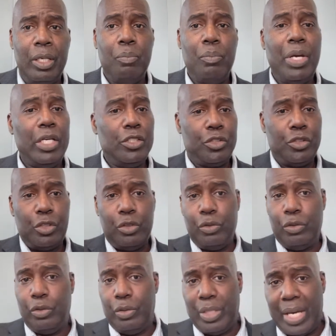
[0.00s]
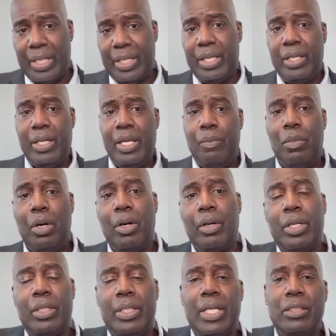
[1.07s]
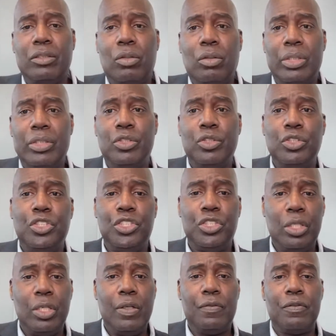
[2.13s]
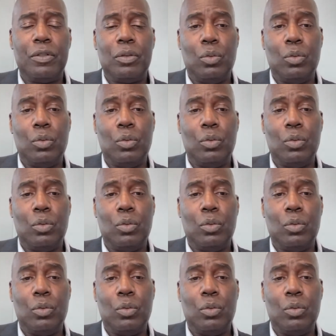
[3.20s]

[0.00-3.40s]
make sure you're not in a market that's going to shift